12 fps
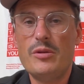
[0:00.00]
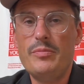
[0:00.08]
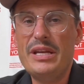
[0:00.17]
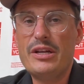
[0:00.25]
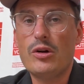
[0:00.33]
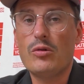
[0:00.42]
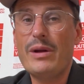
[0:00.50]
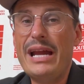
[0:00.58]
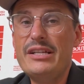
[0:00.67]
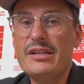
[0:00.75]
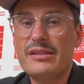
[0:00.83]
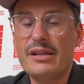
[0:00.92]
to be
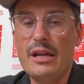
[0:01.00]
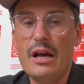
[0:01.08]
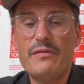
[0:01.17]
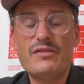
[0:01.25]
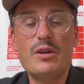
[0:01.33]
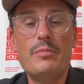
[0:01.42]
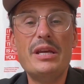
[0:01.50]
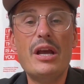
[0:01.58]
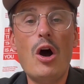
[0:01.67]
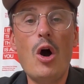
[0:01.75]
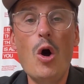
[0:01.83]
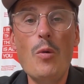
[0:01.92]
courageous enough, to be
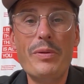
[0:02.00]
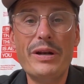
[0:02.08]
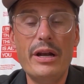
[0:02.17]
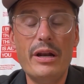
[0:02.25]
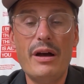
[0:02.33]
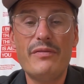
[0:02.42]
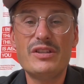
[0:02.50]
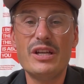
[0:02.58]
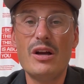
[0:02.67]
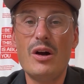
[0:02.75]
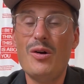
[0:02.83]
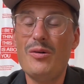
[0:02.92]
open enough to
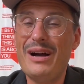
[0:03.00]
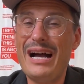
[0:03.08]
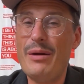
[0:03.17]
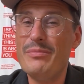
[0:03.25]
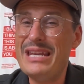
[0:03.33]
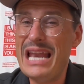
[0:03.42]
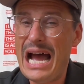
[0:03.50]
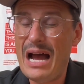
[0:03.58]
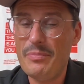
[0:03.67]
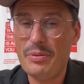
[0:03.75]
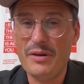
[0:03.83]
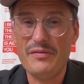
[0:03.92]
go, I'm not
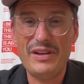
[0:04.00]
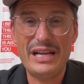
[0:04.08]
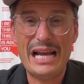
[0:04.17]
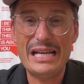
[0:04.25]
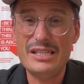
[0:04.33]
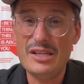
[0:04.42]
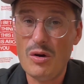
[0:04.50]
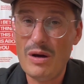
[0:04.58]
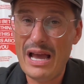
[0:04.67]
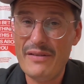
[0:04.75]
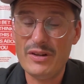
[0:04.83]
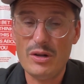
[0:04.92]
perfect. I don't
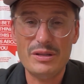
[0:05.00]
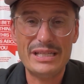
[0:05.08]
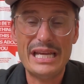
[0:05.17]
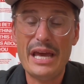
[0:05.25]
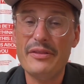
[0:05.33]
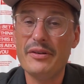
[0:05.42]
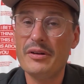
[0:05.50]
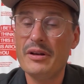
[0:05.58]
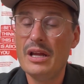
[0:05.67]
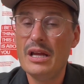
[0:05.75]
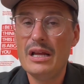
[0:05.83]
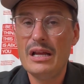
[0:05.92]
have it all together.
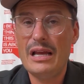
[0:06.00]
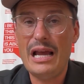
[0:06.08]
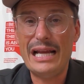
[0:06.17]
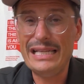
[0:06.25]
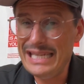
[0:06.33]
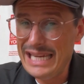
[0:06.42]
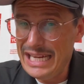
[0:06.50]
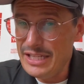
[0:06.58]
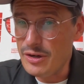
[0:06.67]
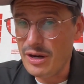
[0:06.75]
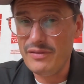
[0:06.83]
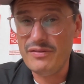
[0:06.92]
I need
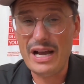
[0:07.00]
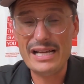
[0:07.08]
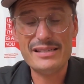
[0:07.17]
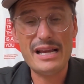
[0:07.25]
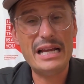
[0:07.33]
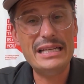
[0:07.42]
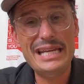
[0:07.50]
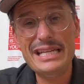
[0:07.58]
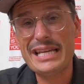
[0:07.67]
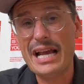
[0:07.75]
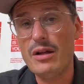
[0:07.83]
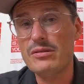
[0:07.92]
your advice. I need
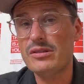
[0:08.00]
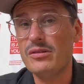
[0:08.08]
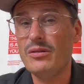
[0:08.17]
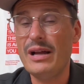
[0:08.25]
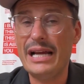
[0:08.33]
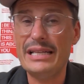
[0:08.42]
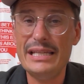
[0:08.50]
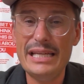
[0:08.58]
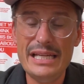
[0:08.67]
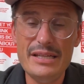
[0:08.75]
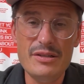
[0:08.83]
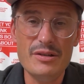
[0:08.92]
counsel. I
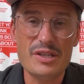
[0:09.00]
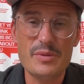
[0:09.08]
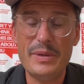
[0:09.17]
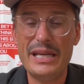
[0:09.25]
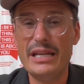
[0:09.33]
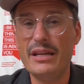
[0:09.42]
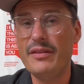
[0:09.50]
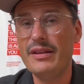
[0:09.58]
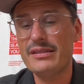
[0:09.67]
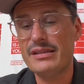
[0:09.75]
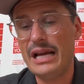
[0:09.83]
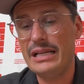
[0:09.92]
need you to speak into
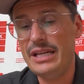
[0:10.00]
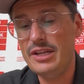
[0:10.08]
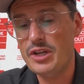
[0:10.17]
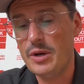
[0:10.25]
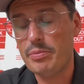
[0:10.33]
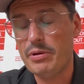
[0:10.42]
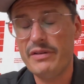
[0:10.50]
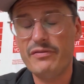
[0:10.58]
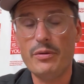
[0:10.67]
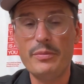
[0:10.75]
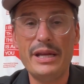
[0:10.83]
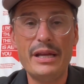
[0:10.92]
this. I need you to pray
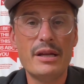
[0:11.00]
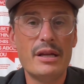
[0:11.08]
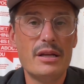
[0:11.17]
for me.